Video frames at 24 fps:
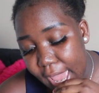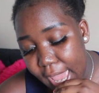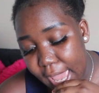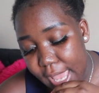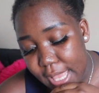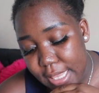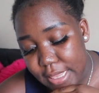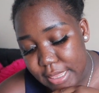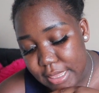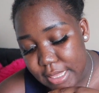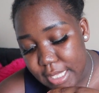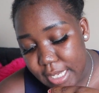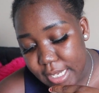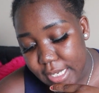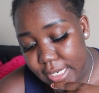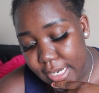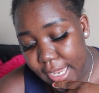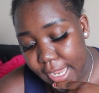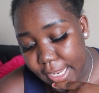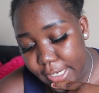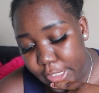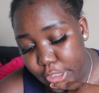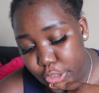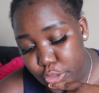and then
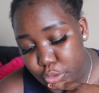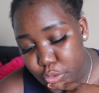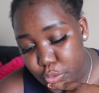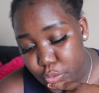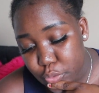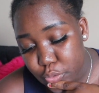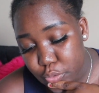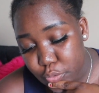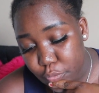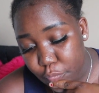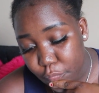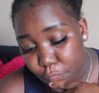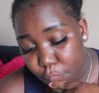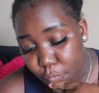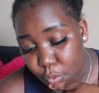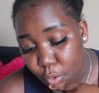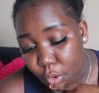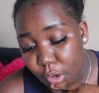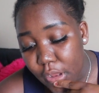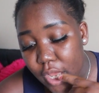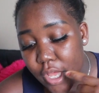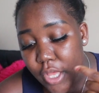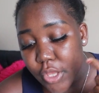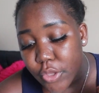I did
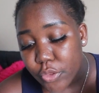224.